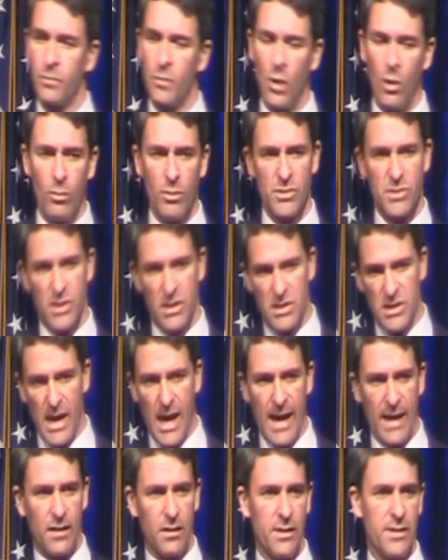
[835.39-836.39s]
almost
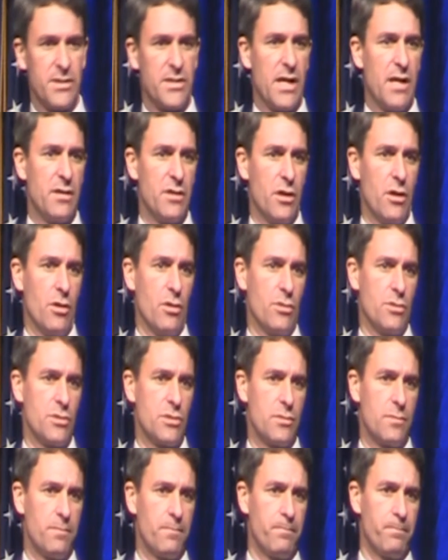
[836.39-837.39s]
exactly 10
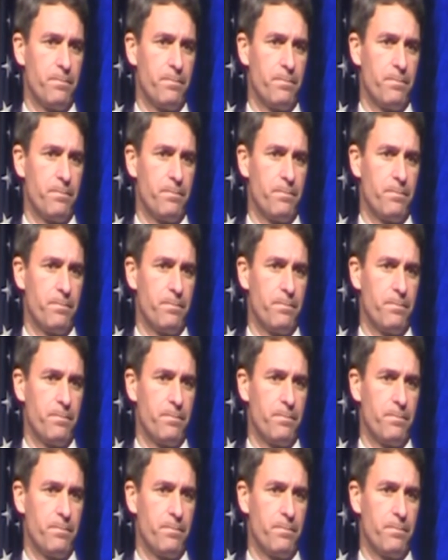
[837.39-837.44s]
years.